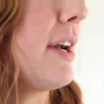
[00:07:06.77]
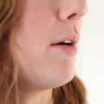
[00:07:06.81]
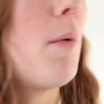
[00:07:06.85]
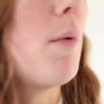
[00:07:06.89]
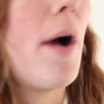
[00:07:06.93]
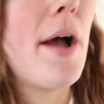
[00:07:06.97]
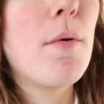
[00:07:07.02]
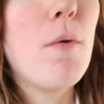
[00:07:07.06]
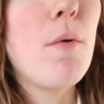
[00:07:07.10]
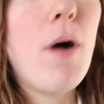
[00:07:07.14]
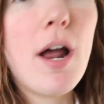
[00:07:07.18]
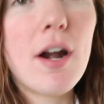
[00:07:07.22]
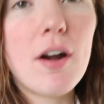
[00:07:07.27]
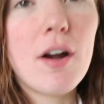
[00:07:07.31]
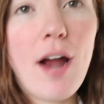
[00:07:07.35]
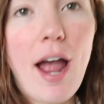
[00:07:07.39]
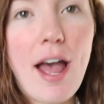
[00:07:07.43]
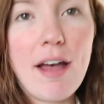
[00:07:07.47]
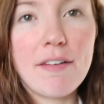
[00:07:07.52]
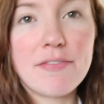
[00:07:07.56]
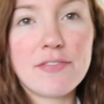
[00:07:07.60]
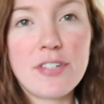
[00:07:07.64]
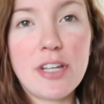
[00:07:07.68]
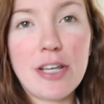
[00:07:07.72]
like whitewater
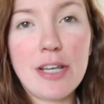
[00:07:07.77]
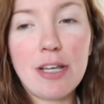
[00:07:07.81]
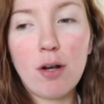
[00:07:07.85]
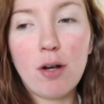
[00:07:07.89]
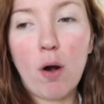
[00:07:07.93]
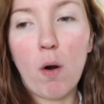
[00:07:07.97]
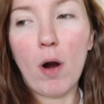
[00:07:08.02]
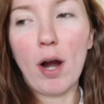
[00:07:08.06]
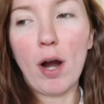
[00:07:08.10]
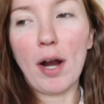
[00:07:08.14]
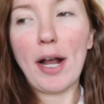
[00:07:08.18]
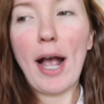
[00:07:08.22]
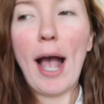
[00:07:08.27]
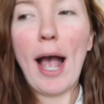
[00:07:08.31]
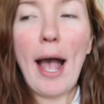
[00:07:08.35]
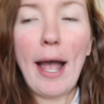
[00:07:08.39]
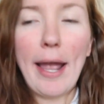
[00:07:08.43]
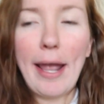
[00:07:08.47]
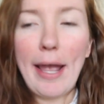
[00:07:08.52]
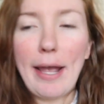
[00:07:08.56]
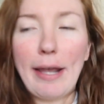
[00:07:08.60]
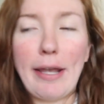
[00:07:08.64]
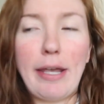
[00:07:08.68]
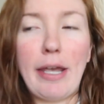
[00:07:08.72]
rafting or
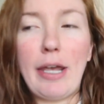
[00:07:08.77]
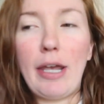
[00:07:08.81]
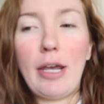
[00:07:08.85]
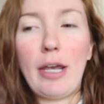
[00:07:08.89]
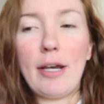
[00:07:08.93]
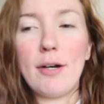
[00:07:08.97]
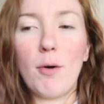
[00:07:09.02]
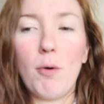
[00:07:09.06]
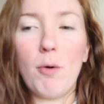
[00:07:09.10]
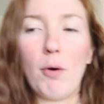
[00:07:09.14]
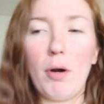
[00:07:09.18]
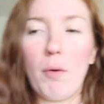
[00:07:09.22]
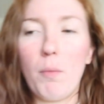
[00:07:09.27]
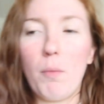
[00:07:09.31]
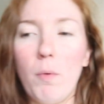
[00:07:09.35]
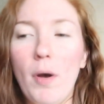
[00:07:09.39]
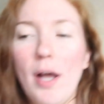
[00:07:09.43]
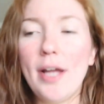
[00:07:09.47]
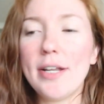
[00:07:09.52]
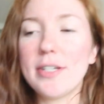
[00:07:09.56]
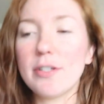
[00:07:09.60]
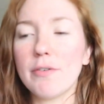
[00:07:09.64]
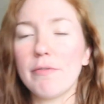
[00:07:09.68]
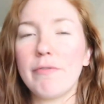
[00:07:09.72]
kayaking or
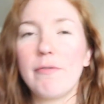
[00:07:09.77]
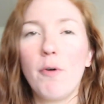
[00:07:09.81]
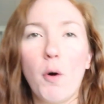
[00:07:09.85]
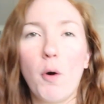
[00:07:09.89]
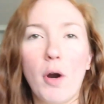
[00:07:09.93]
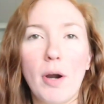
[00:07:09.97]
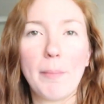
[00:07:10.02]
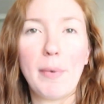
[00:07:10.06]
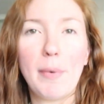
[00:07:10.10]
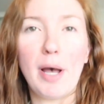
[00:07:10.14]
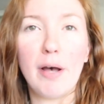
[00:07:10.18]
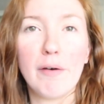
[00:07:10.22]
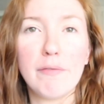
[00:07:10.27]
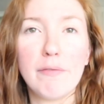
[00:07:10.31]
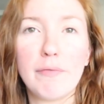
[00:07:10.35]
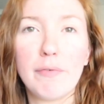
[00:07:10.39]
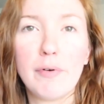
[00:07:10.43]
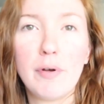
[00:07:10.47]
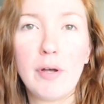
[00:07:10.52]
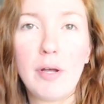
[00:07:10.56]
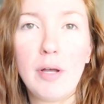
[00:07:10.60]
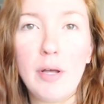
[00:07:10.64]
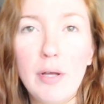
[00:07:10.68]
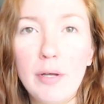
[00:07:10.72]
what form of
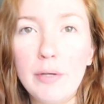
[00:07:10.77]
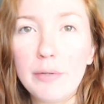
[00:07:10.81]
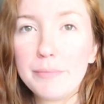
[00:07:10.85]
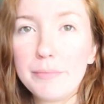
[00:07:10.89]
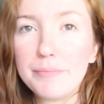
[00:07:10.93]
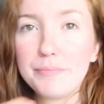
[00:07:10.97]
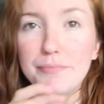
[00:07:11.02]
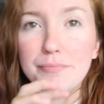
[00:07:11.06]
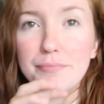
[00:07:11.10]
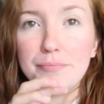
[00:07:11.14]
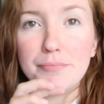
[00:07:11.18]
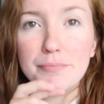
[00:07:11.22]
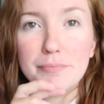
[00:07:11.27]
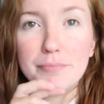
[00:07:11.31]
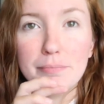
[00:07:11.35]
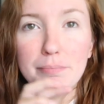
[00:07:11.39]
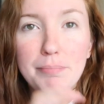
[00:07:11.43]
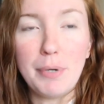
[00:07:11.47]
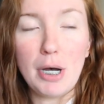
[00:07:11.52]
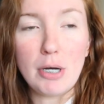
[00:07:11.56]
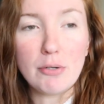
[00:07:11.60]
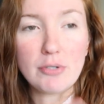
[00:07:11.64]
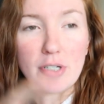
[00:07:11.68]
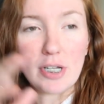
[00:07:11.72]

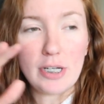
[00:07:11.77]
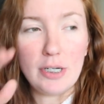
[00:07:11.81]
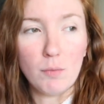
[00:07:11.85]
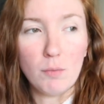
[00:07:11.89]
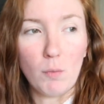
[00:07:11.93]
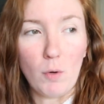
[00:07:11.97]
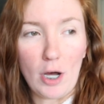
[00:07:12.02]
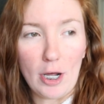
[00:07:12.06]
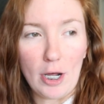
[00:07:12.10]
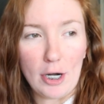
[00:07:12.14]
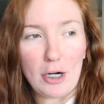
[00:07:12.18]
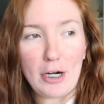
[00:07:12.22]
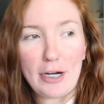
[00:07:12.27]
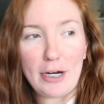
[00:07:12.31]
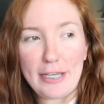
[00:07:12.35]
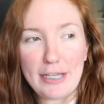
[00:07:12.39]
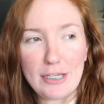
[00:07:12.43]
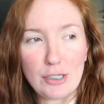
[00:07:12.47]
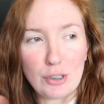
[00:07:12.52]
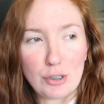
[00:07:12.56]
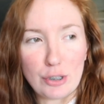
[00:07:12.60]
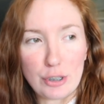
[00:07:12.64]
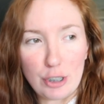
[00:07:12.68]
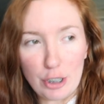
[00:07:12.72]
boat in water
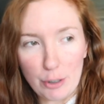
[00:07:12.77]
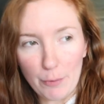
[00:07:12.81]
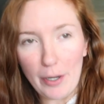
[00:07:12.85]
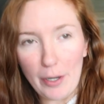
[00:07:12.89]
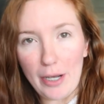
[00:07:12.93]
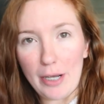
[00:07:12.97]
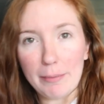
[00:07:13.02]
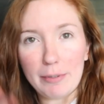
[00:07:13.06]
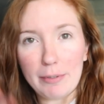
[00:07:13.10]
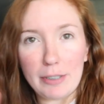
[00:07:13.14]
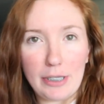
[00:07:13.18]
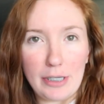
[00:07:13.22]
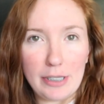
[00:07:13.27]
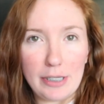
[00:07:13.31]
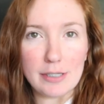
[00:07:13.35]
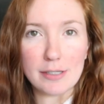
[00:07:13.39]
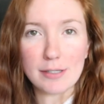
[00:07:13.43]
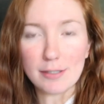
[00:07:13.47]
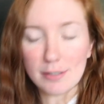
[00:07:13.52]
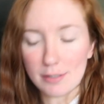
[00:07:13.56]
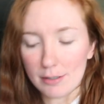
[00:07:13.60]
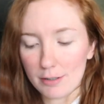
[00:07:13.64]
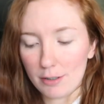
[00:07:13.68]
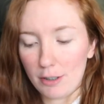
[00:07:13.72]
he is doing, but he
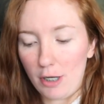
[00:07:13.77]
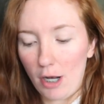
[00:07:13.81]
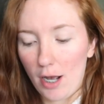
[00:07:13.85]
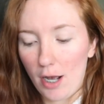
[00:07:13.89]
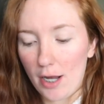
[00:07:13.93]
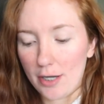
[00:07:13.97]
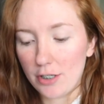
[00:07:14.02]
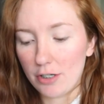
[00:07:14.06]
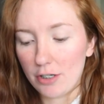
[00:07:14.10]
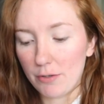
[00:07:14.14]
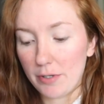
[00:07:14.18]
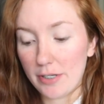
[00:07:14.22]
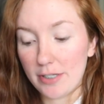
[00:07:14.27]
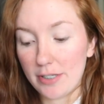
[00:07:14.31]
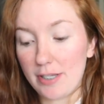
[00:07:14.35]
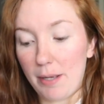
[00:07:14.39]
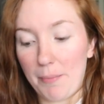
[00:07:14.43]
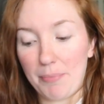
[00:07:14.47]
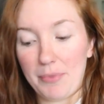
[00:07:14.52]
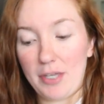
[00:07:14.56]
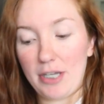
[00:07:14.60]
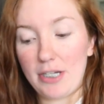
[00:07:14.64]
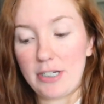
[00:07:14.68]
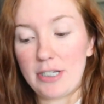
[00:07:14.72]
is gone doing
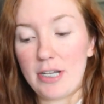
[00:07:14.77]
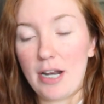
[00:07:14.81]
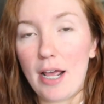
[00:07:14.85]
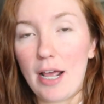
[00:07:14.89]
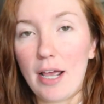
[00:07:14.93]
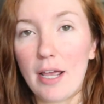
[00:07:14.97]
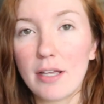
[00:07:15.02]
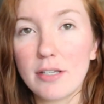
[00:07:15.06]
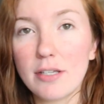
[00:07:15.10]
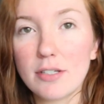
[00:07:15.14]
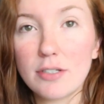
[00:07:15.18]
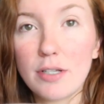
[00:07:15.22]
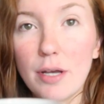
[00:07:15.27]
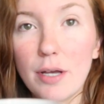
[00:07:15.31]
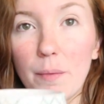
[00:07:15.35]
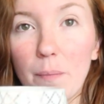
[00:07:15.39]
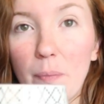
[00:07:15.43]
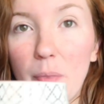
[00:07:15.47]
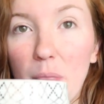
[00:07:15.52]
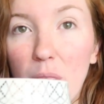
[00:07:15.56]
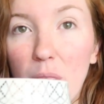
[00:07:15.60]
something today. So,